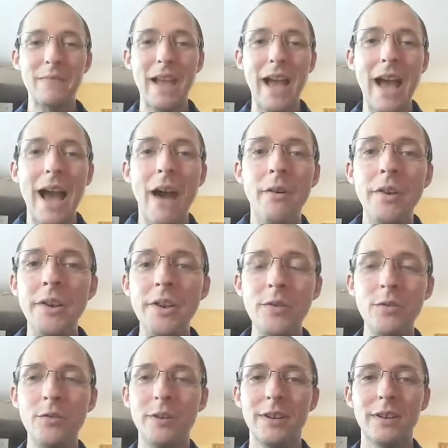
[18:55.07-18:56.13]
How do
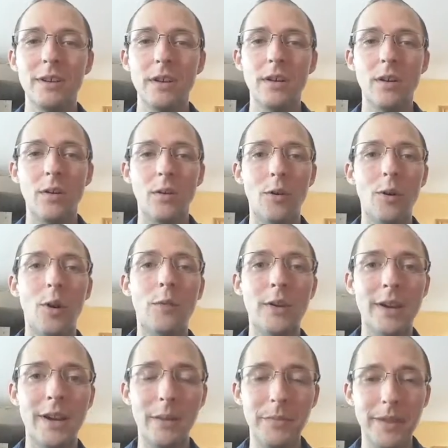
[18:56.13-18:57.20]
you
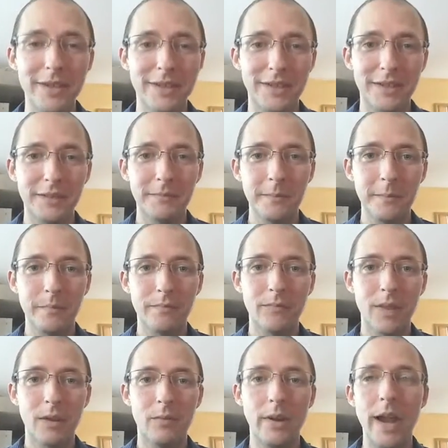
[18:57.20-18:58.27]
overcome this?
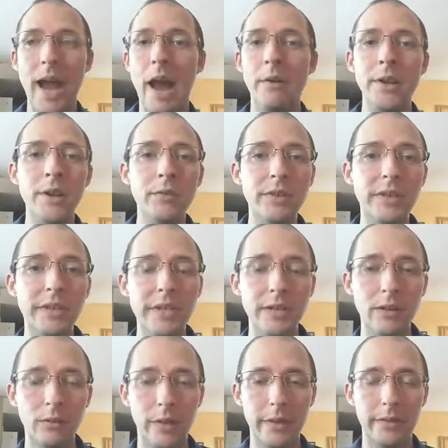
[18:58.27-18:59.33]
Right? How do you
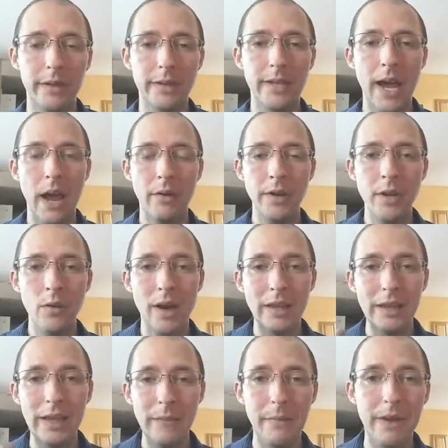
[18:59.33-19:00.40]
deal with this? How do you
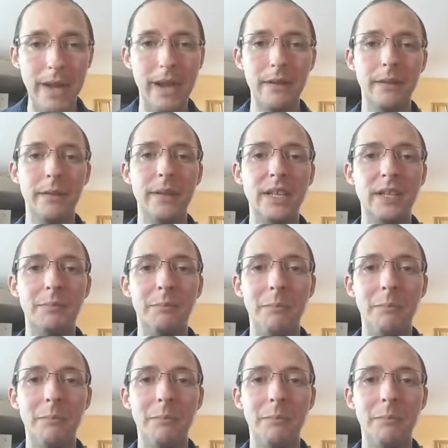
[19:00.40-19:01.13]
eliminate these